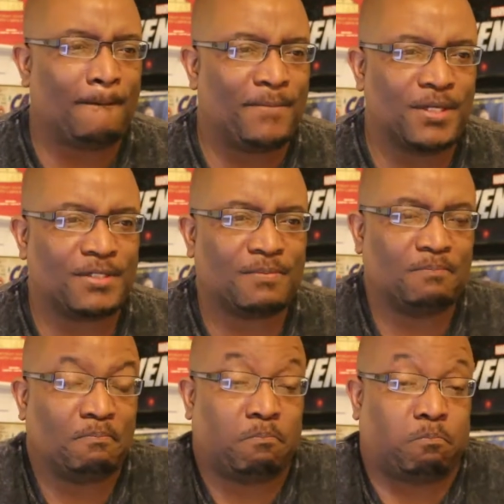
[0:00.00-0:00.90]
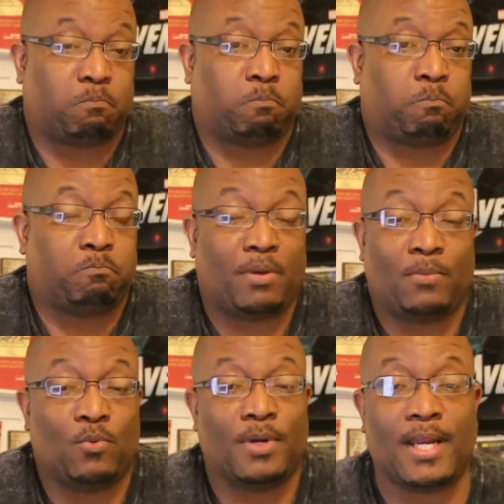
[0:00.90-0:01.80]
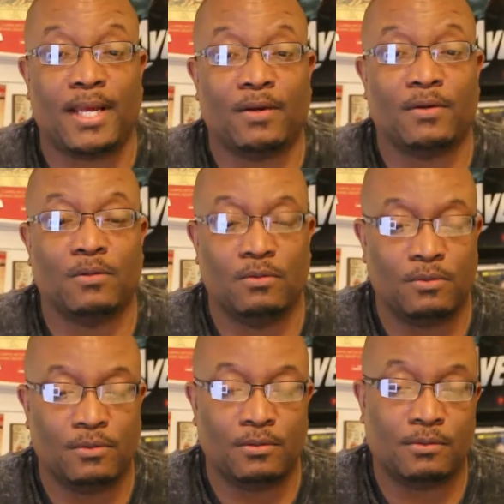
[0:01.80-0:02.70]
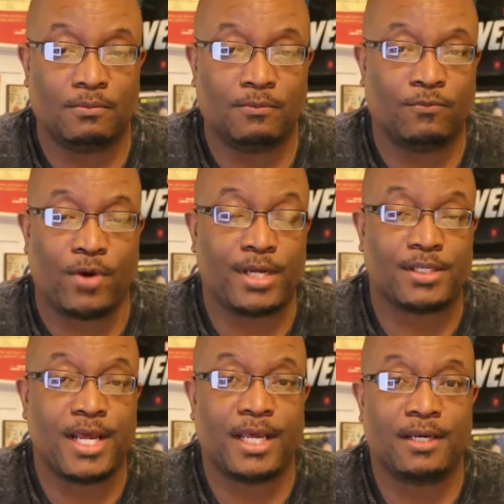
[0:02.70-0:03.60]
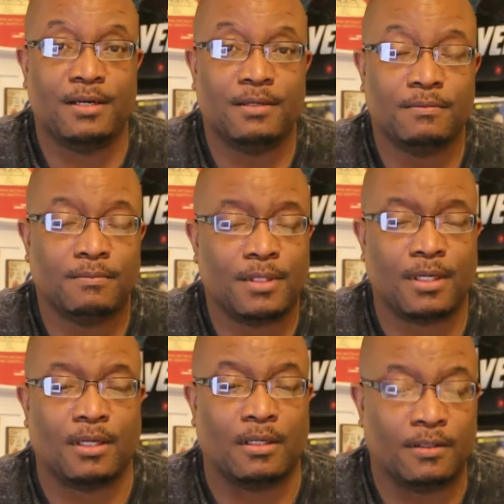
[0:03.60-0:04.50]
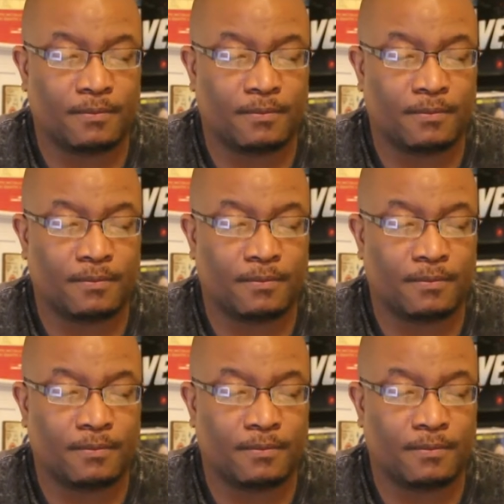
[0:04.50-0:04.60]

Just people were like, oh, Frank's dead? Huh.